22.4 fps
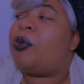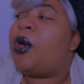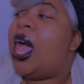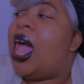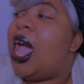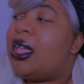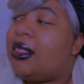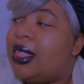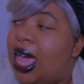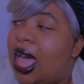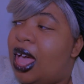
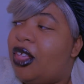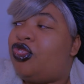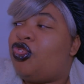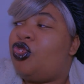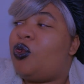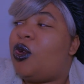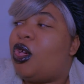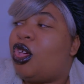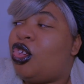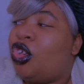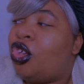pie down
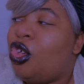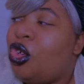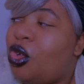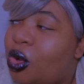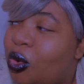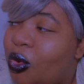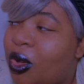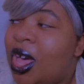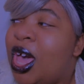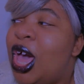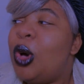to a
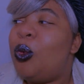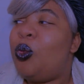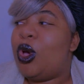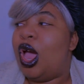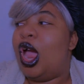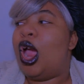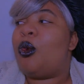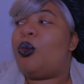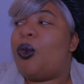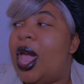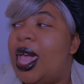cool
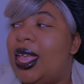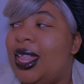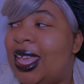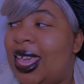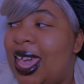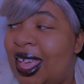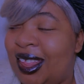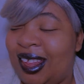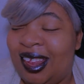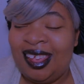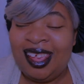with her
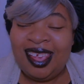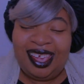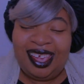radiator.